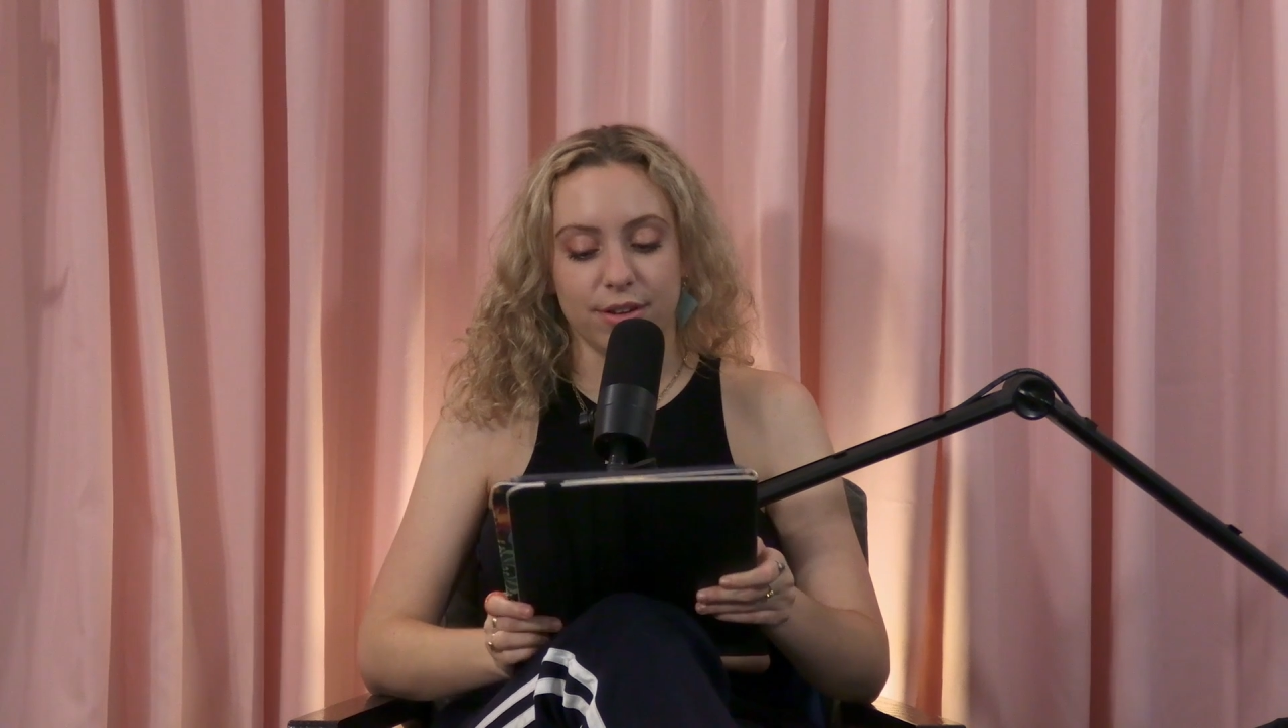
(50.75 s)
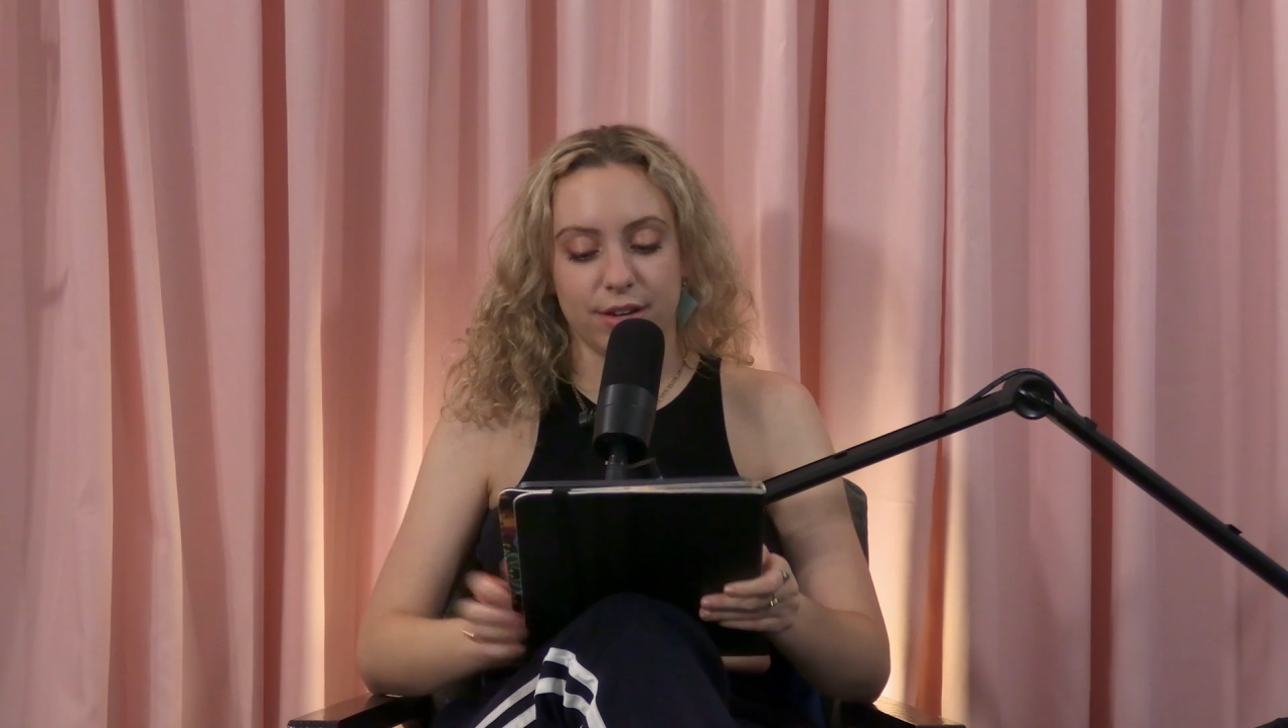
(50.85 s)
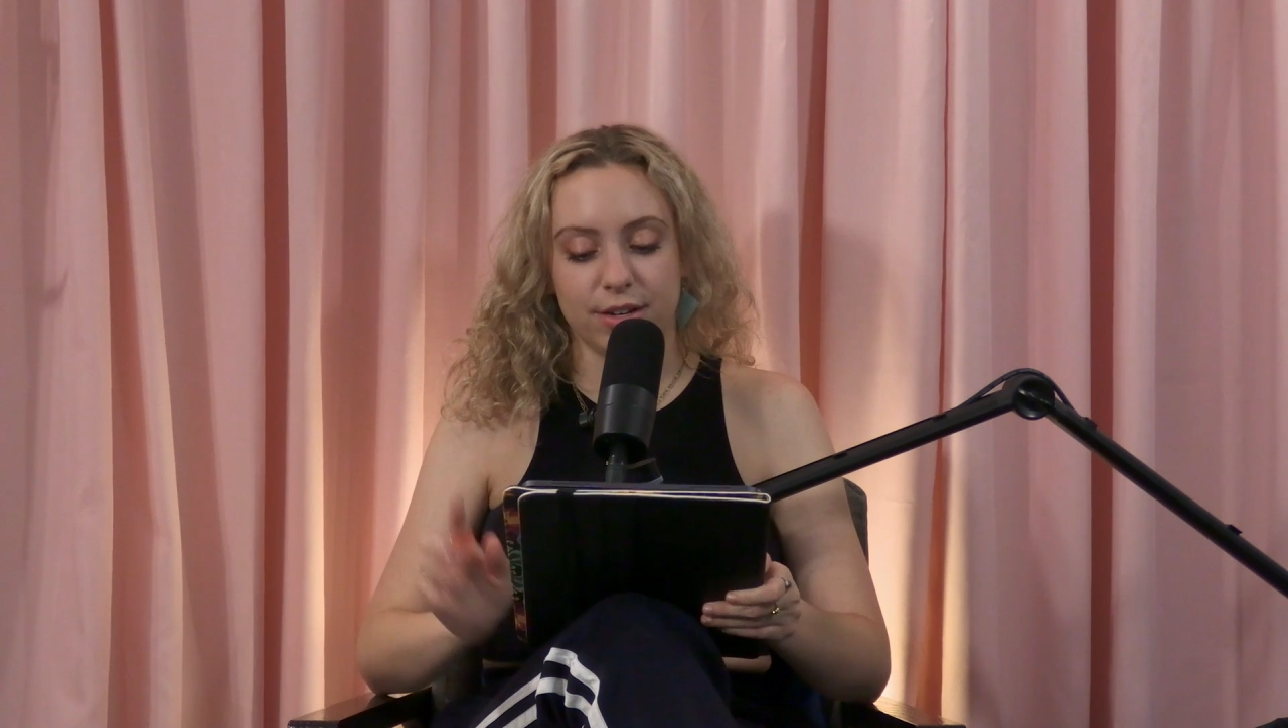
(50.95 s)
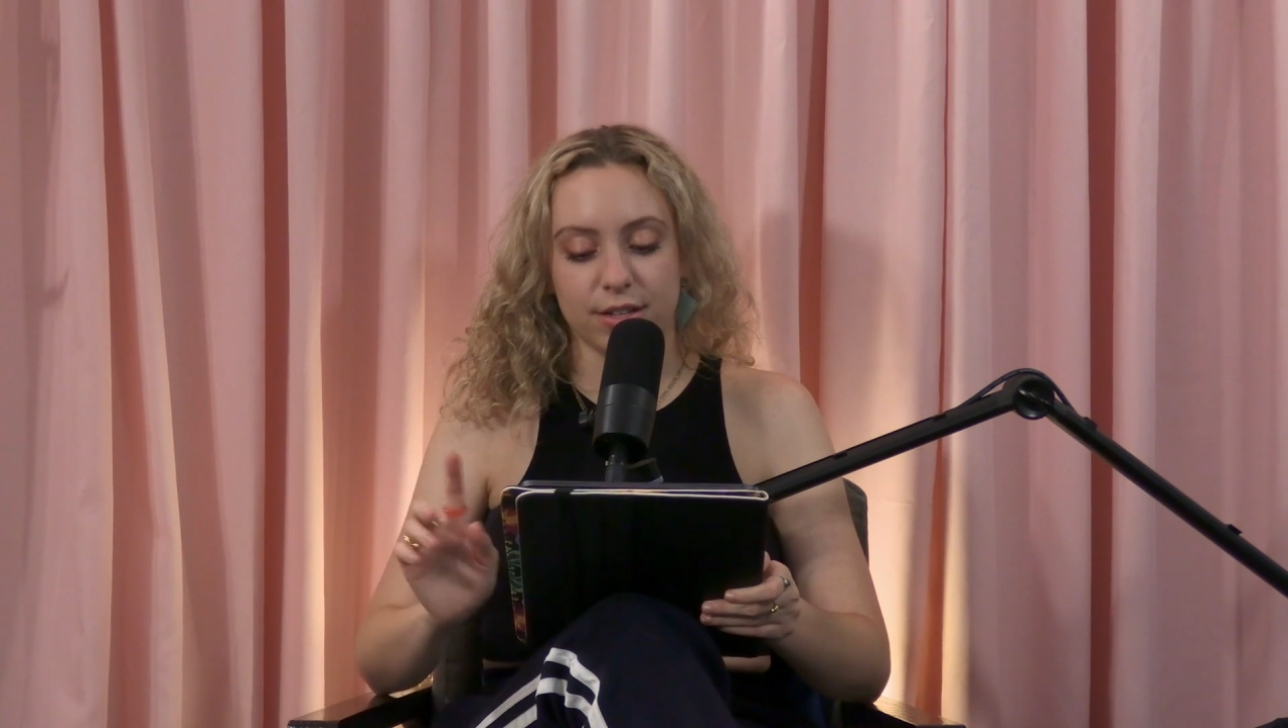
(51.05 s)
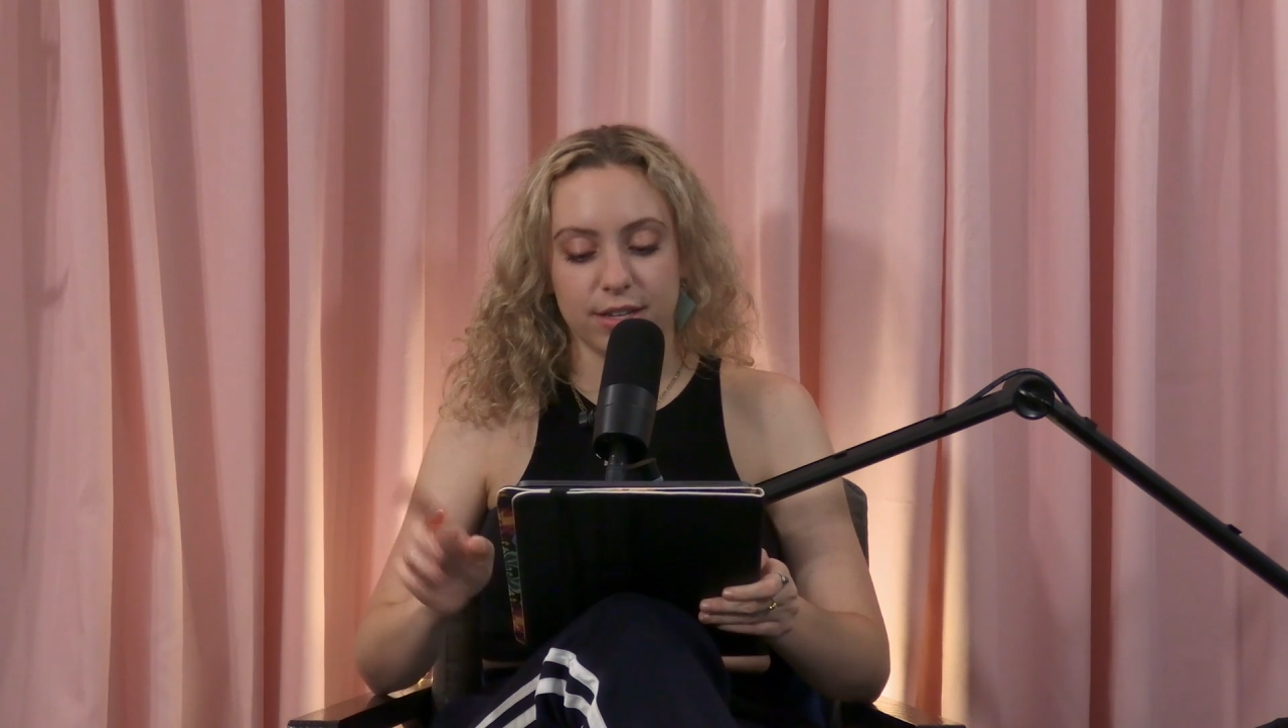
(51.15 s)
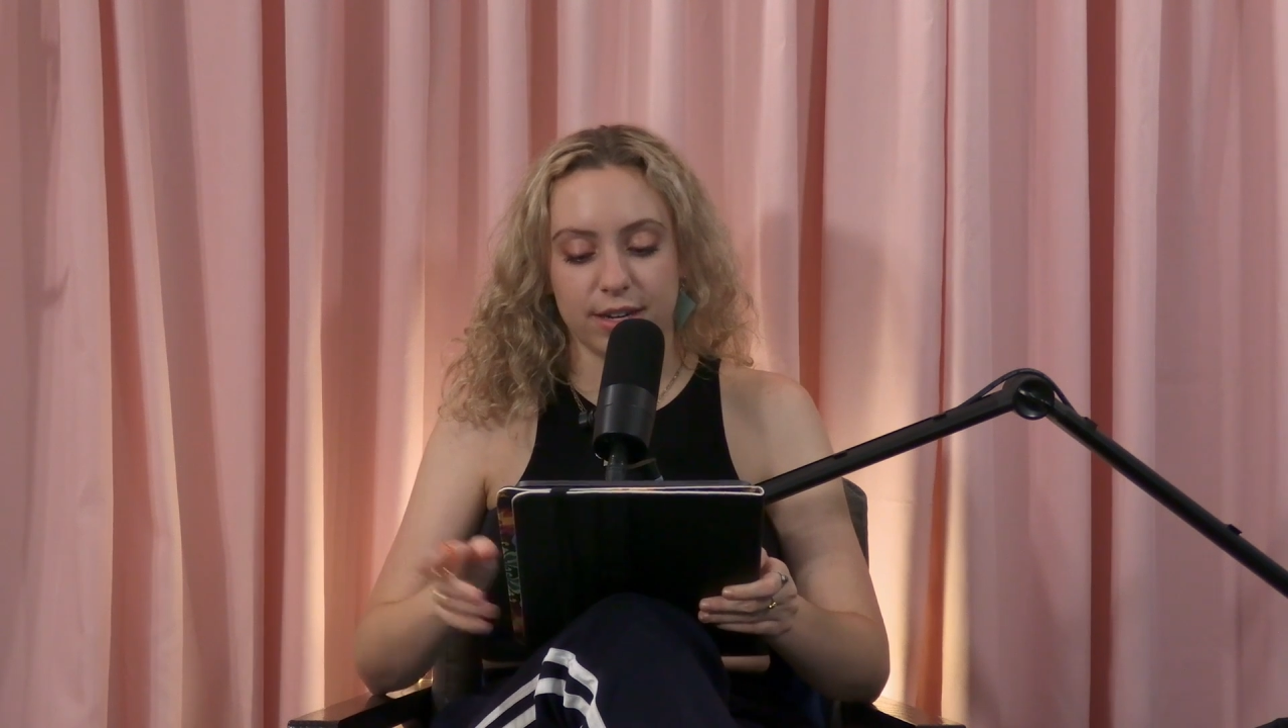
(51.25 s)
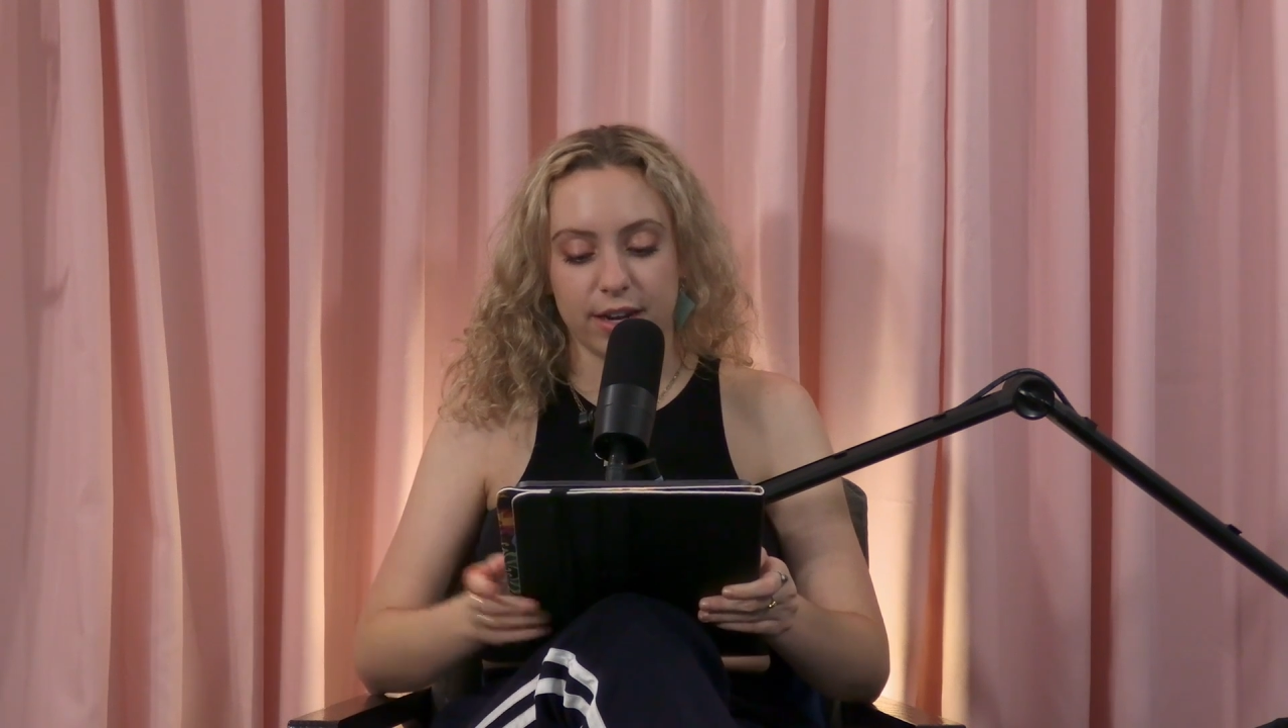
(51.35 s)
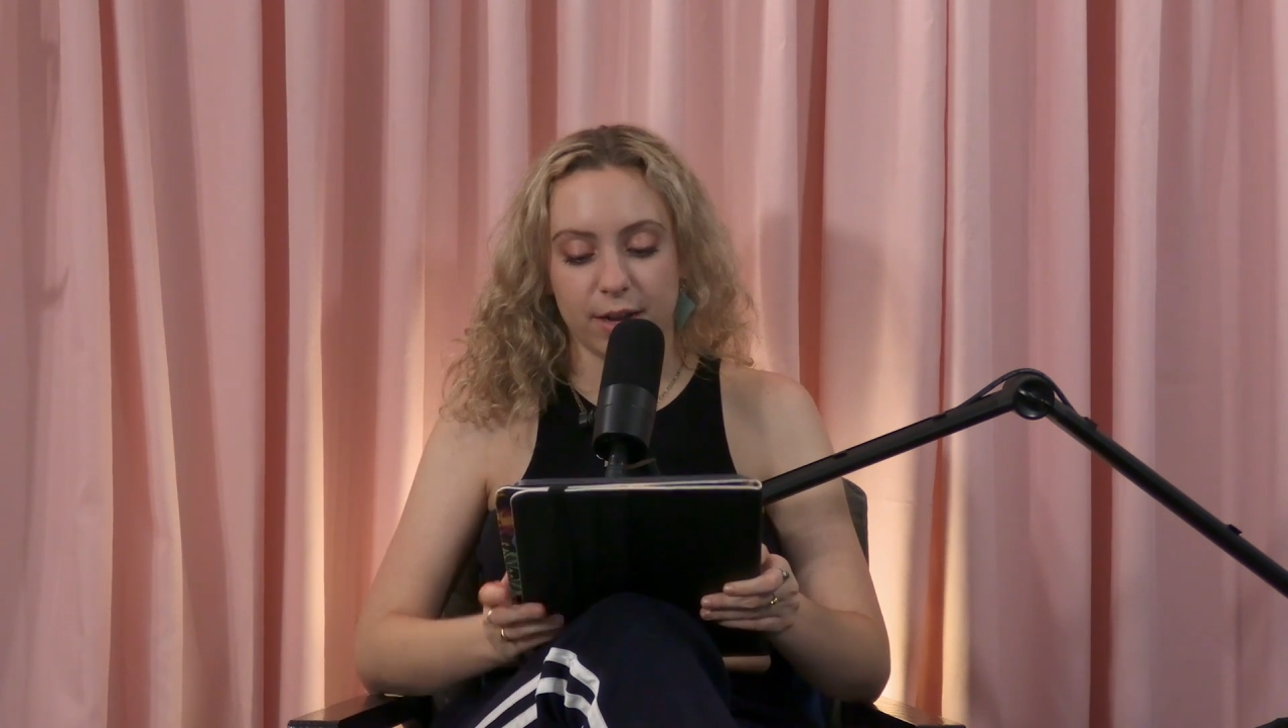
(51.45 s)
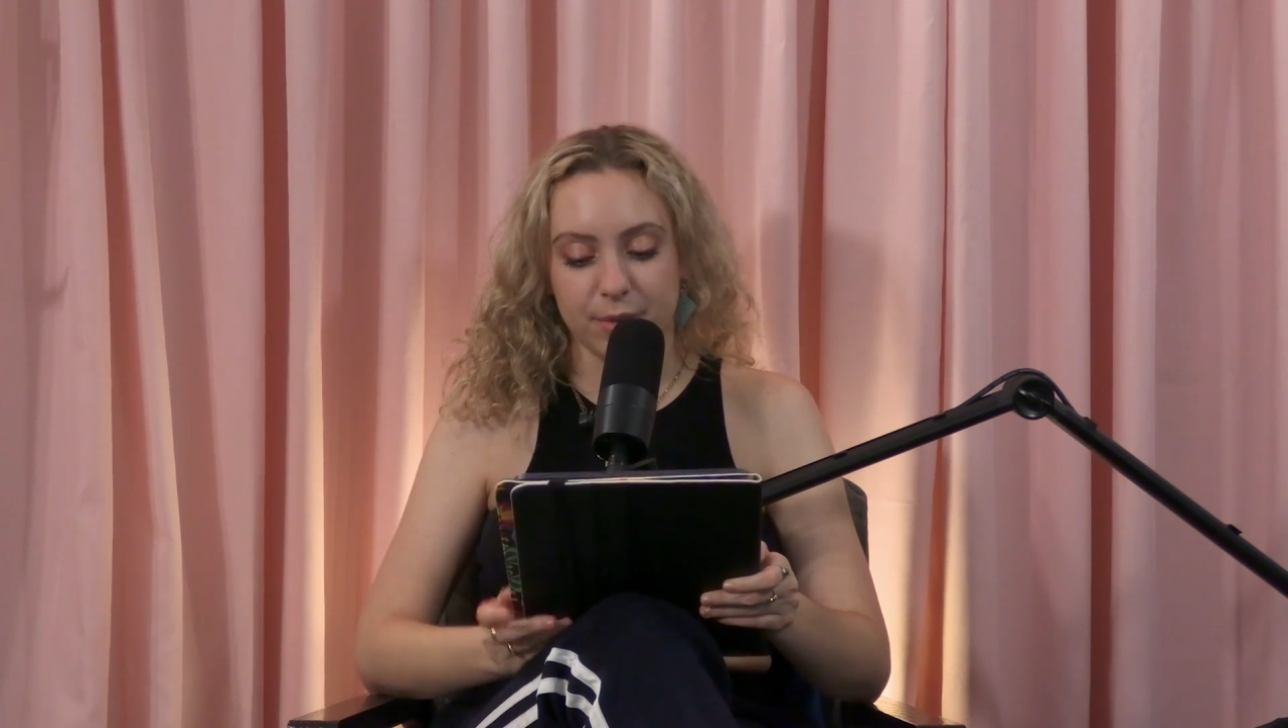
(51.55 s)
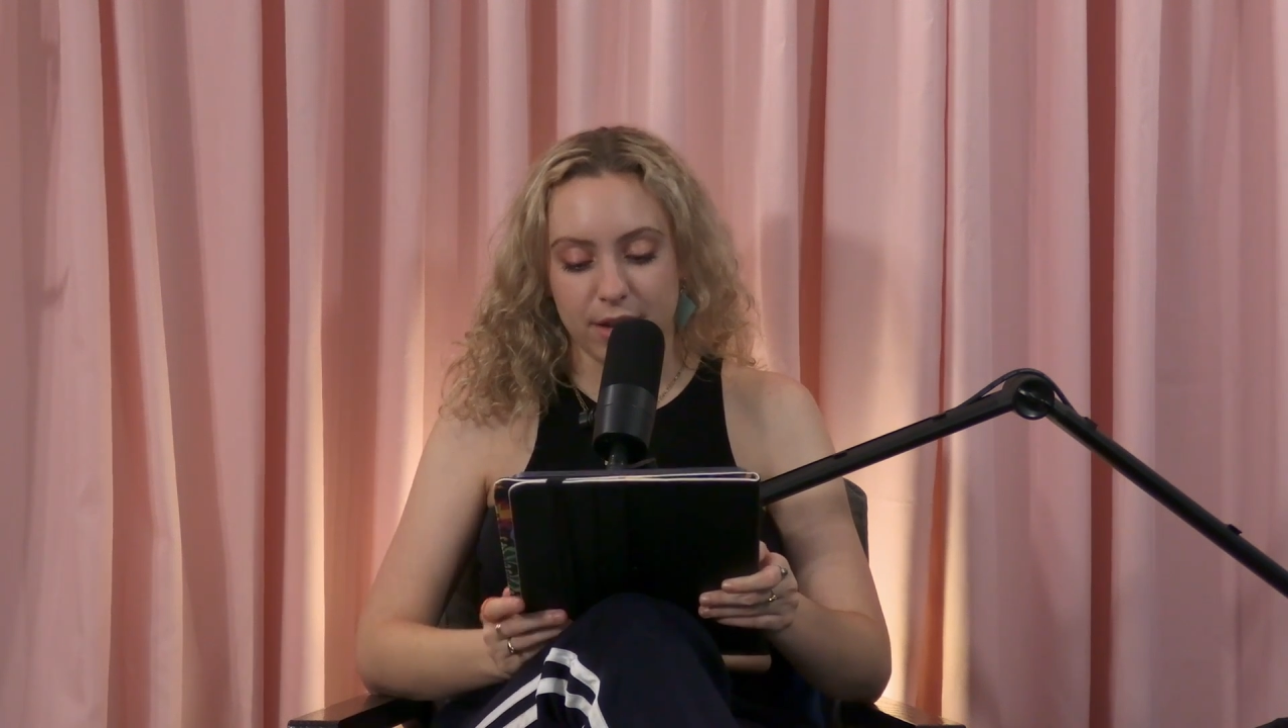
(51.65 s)
Okay, not Lee getting
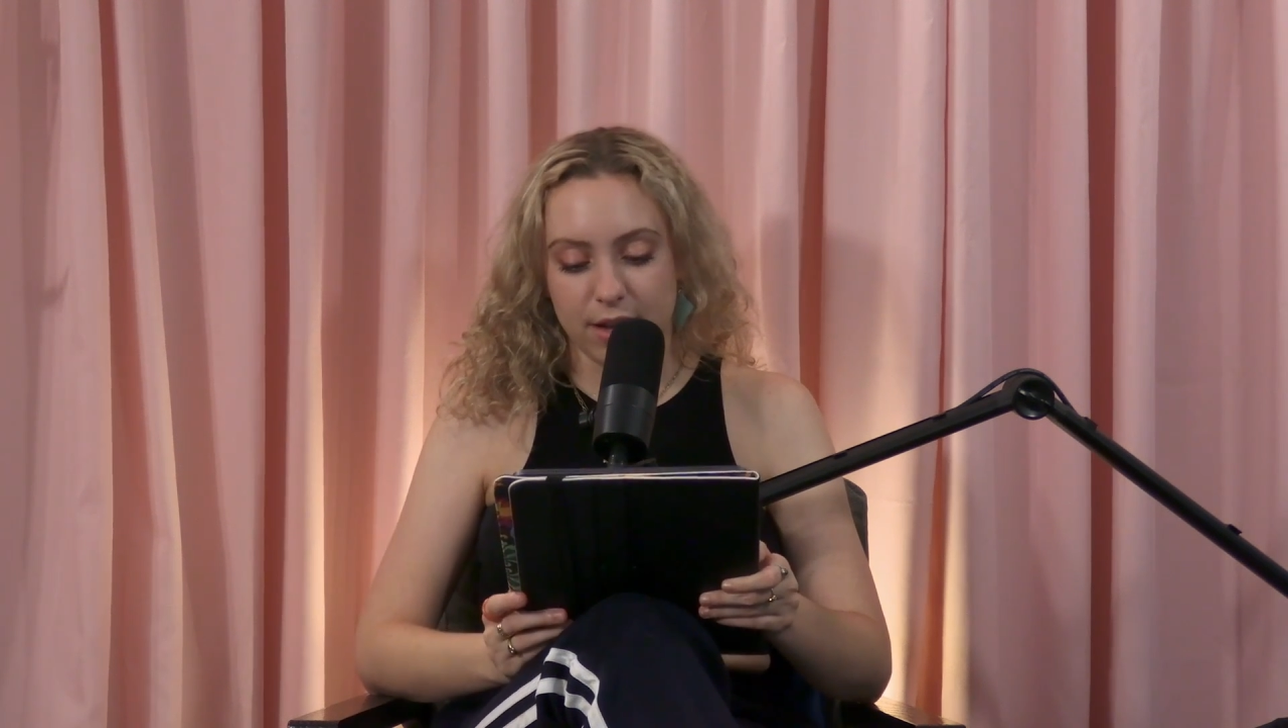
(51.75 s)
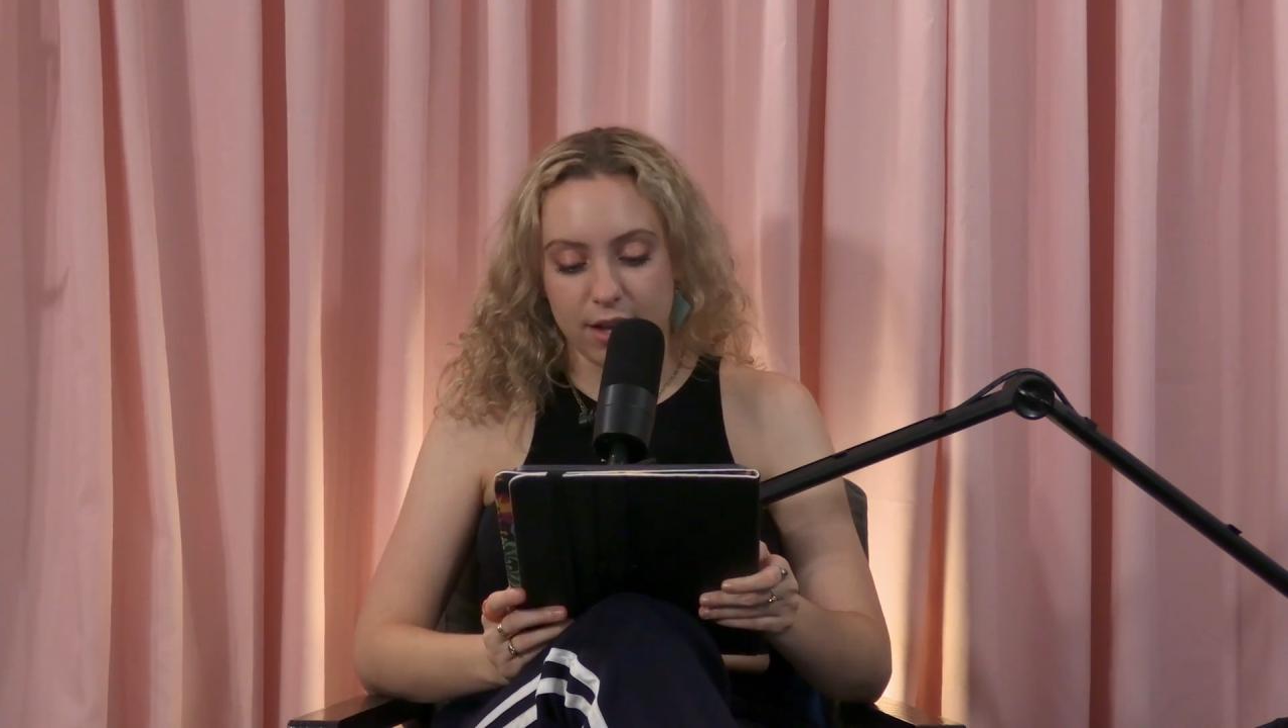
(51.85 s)
hype.